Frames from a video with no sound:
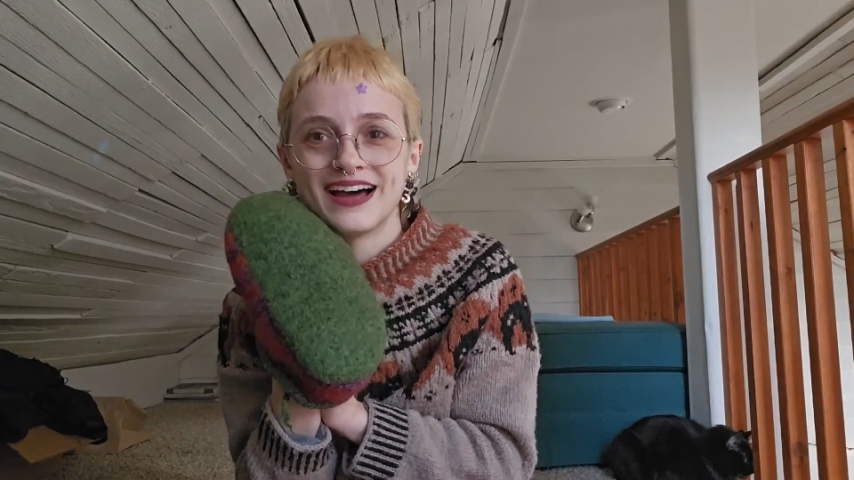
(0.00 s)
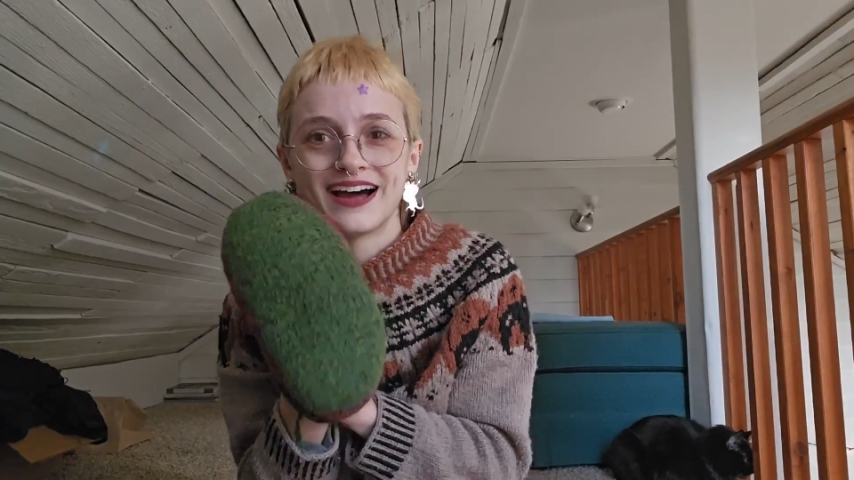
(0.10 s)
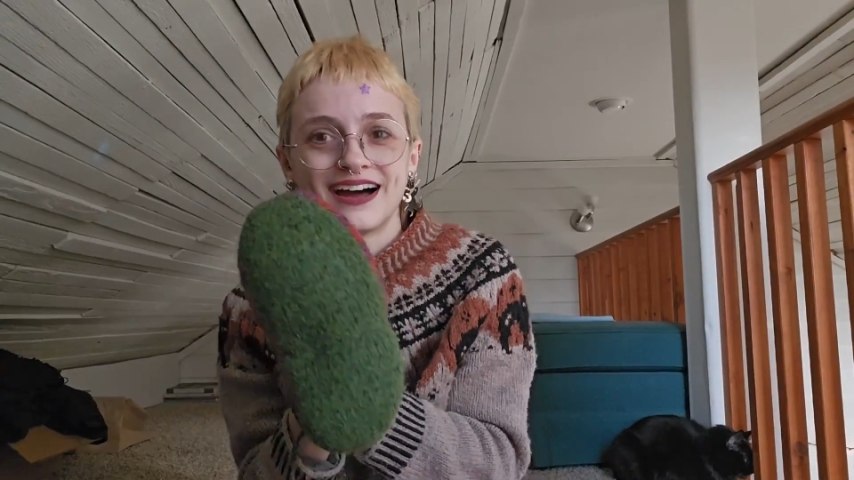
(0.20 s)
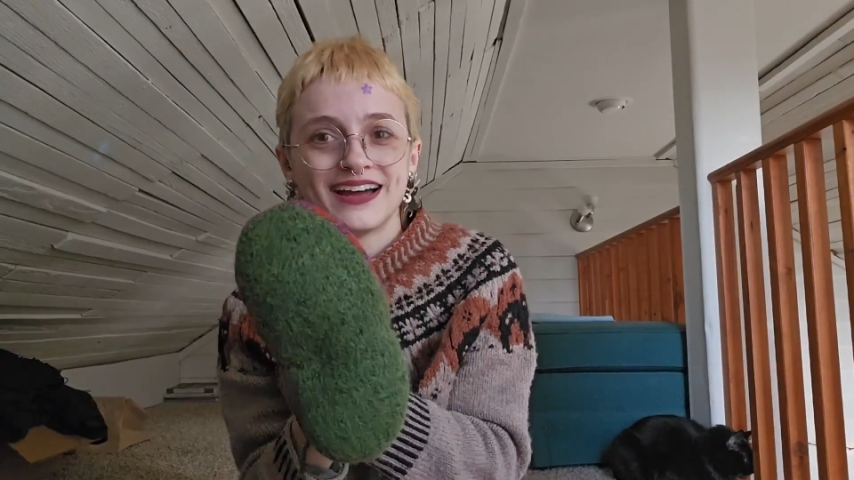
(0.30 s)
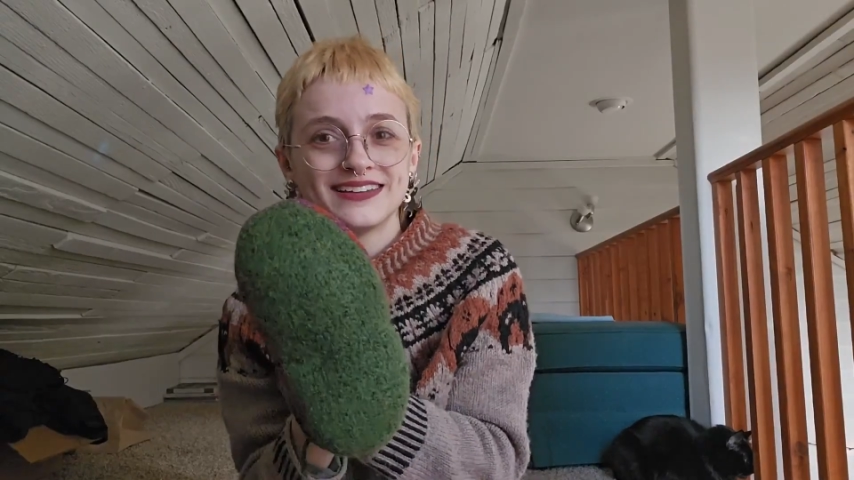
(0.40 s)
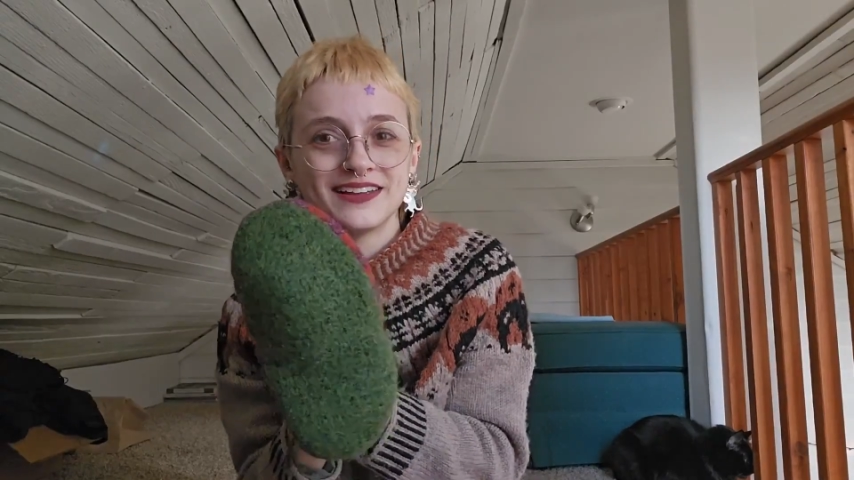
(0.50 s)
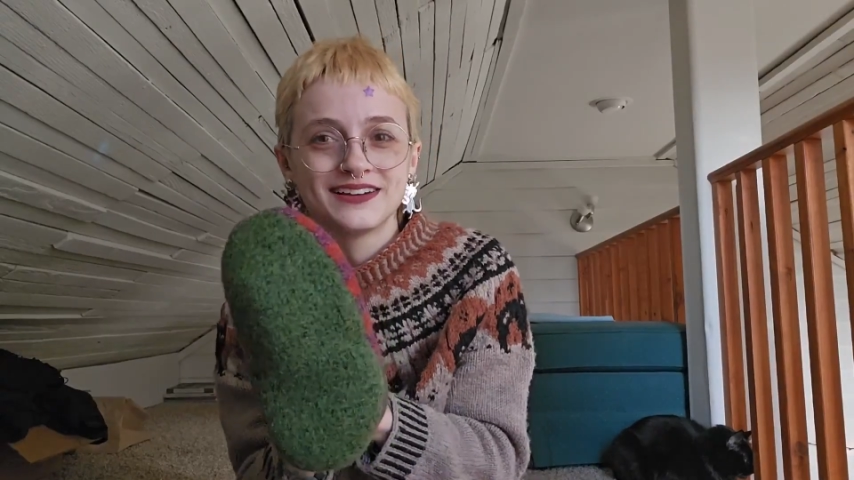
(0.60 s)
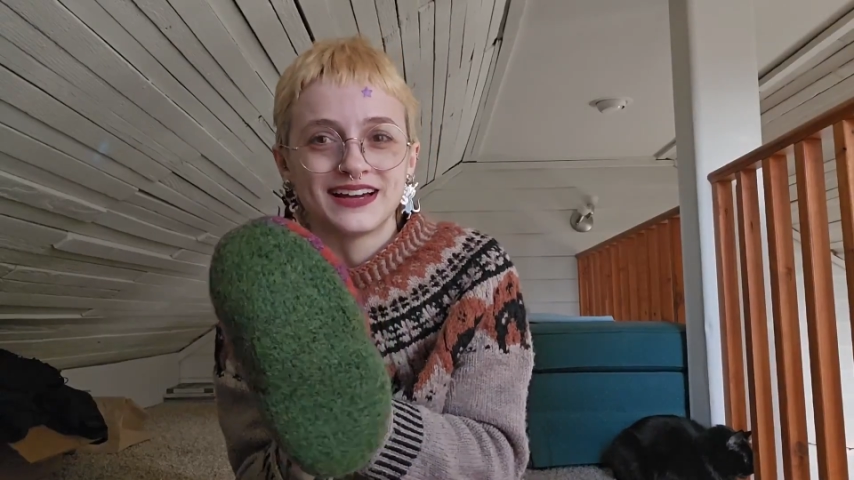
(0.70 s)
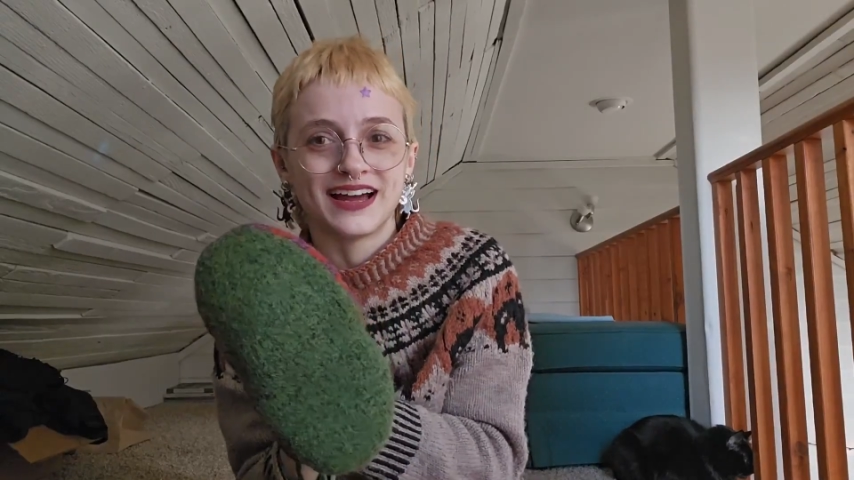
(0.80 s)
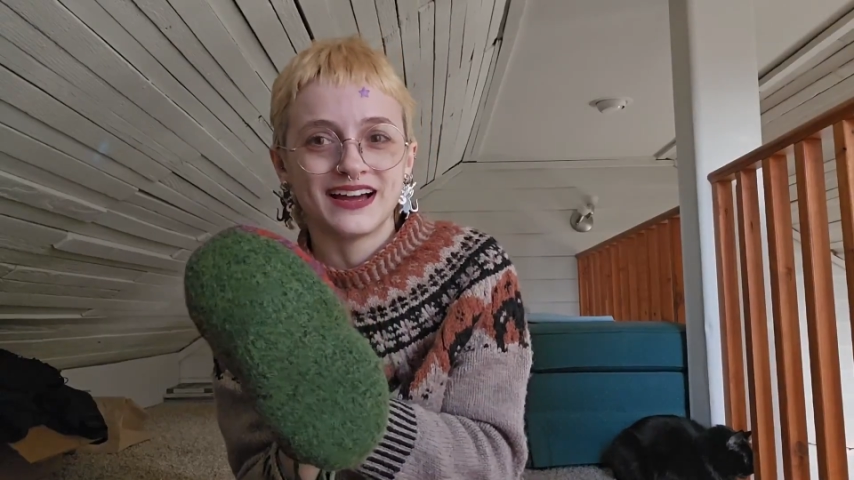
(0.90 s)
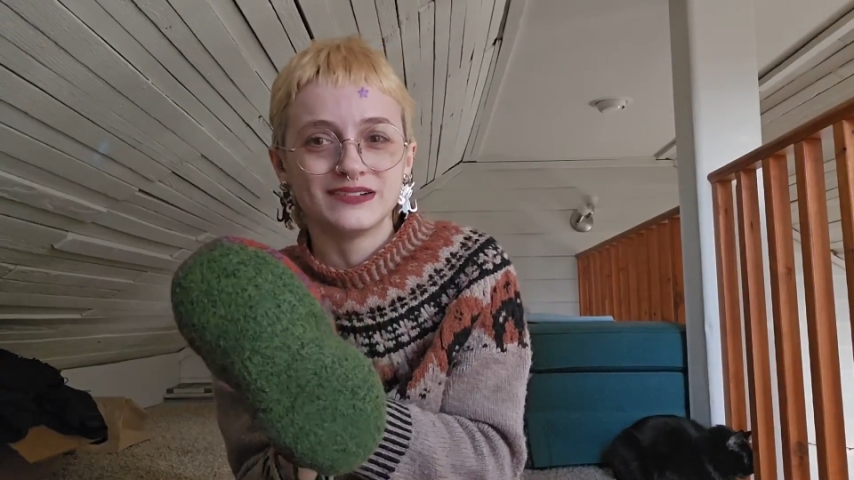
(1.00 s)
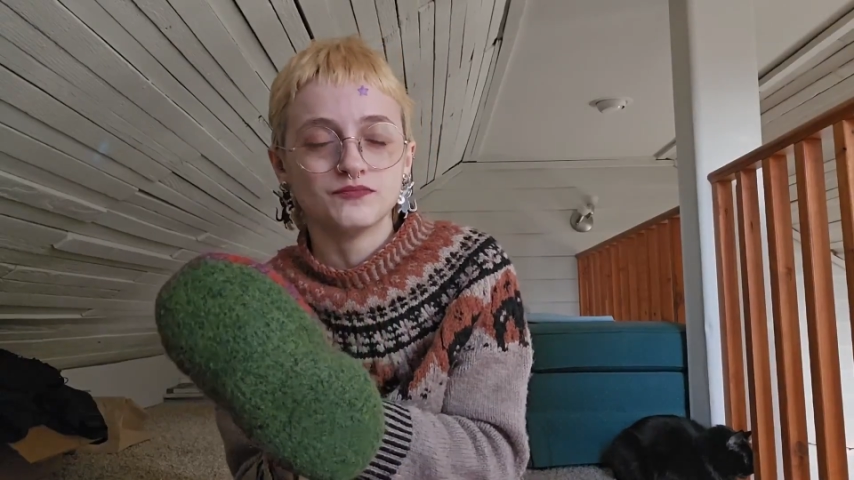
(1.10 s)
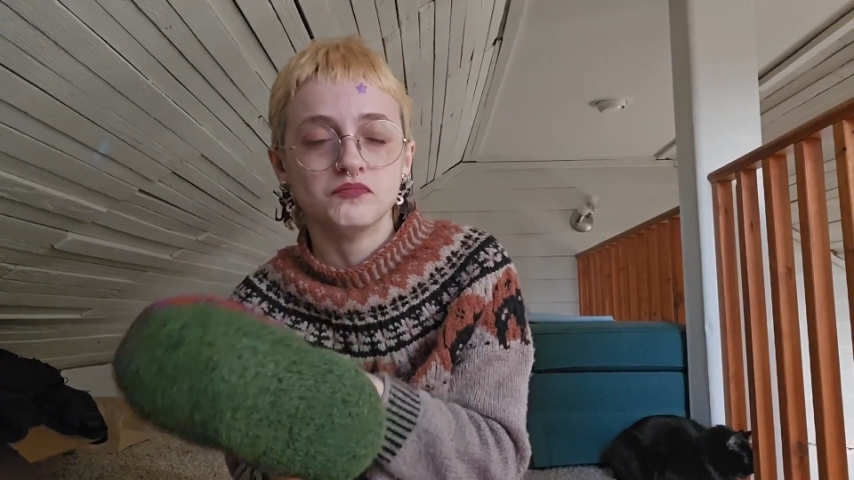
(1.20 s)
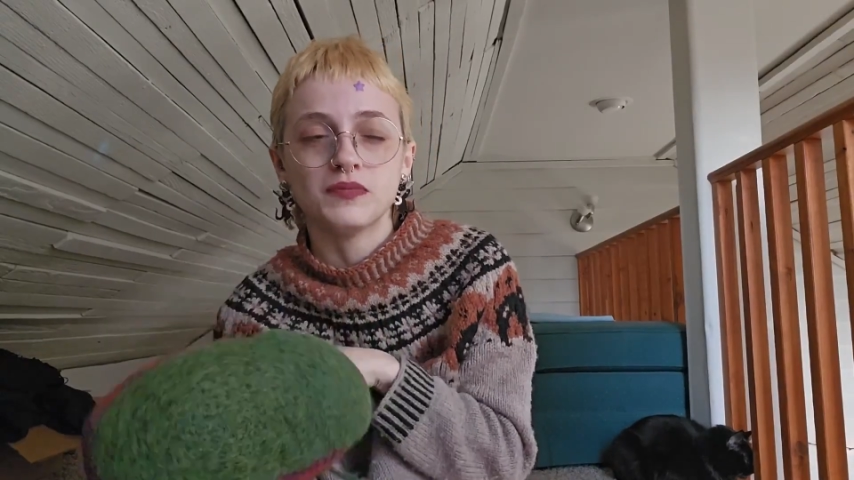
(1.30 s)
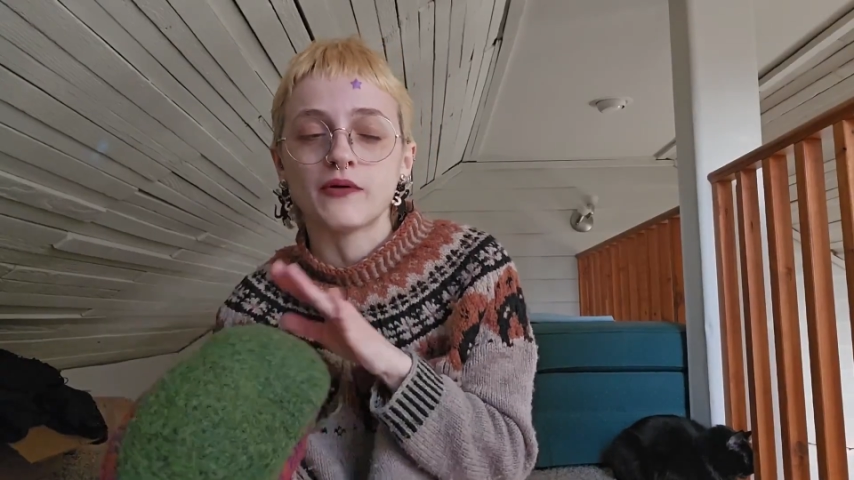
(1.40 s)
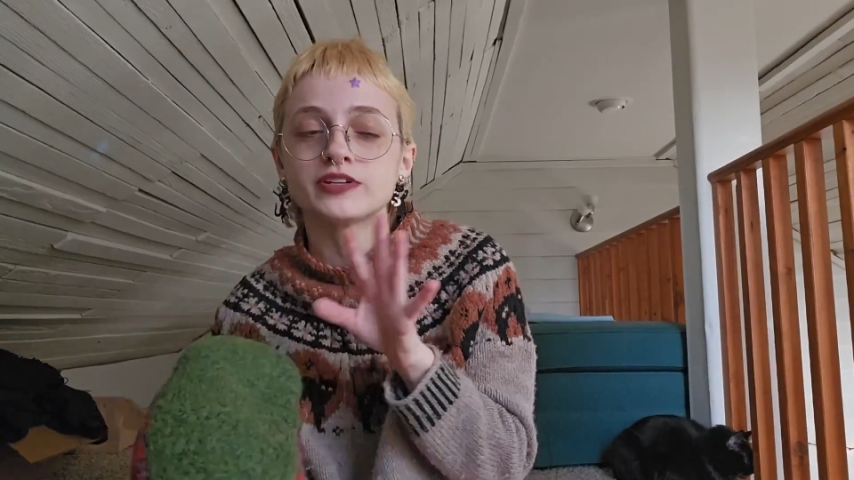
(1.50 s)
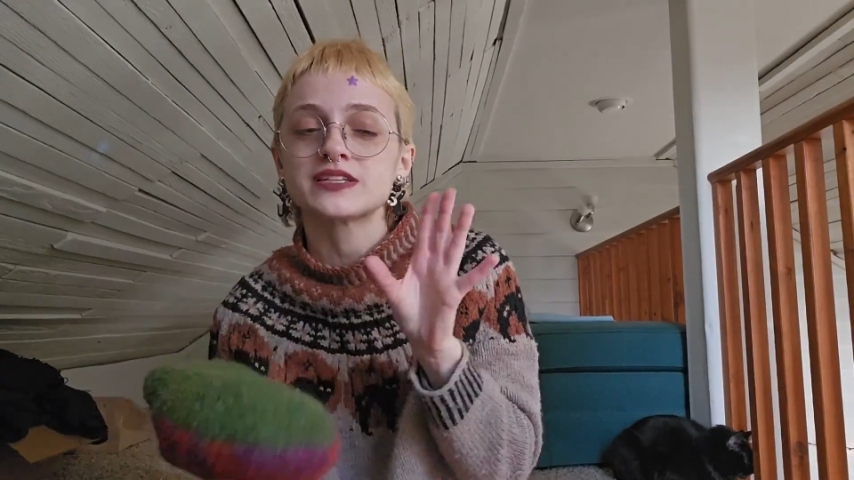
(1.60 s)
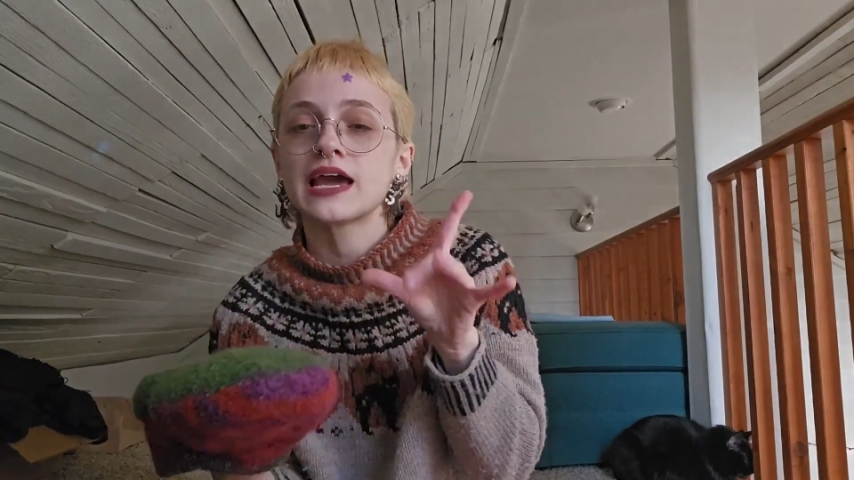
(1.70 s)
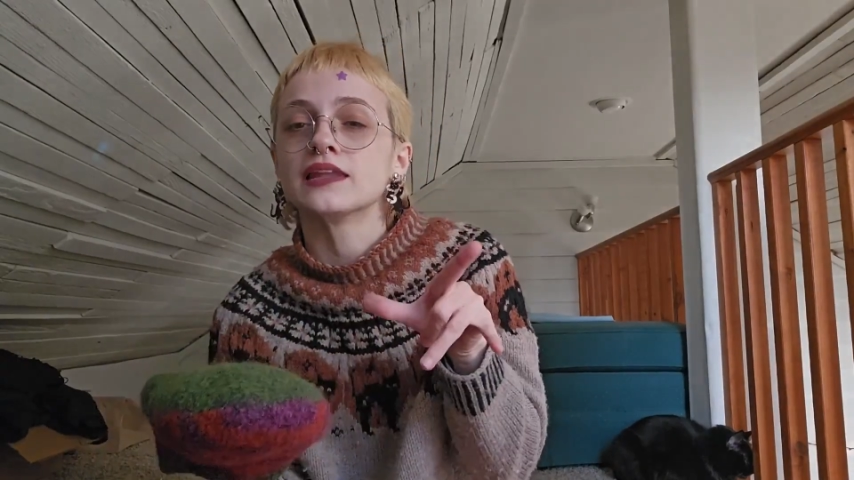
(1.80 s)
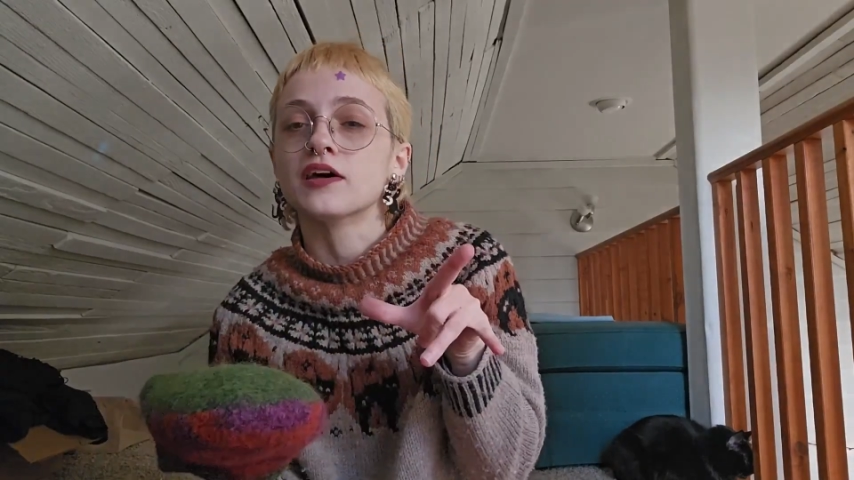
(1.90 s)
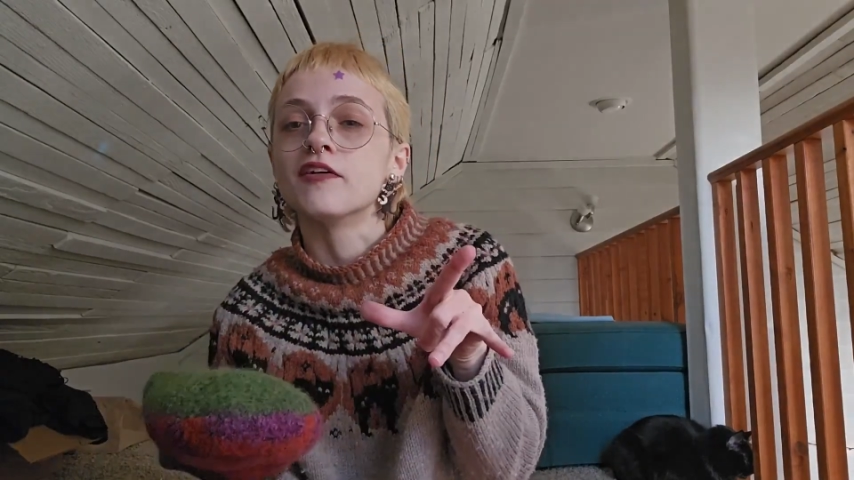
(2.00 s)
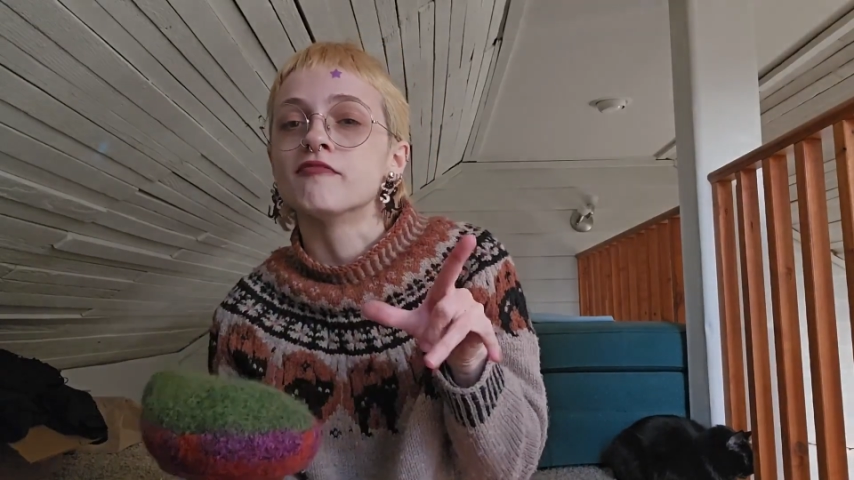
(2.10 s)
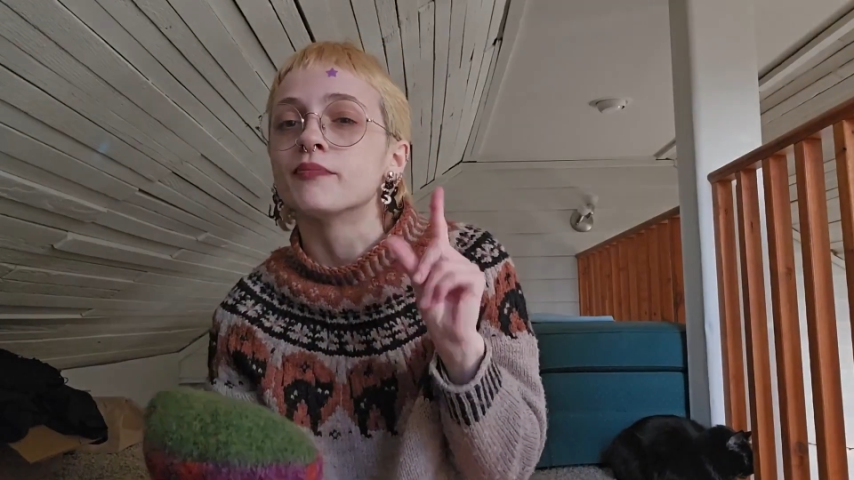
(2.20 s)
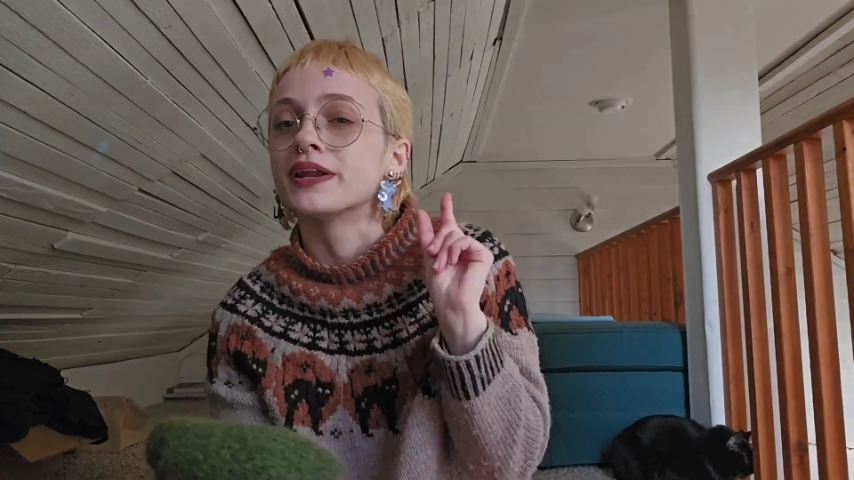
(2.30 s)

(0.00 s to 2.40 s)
I wouldn't say I love,